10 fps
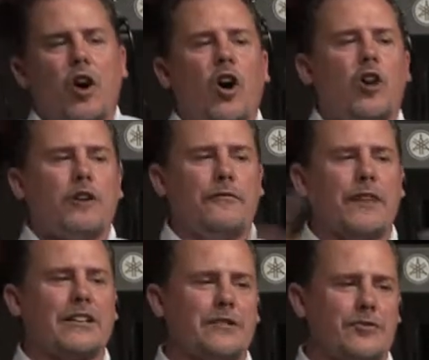all
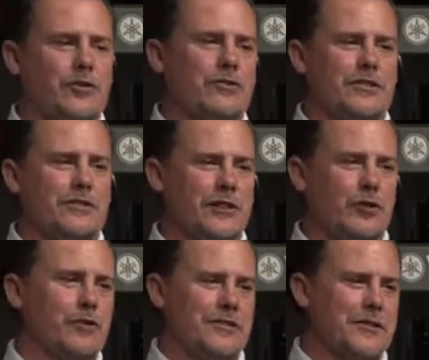effective churches
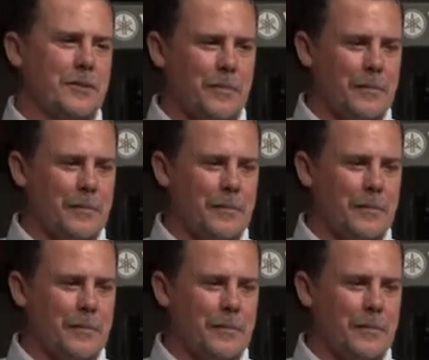in Christendom.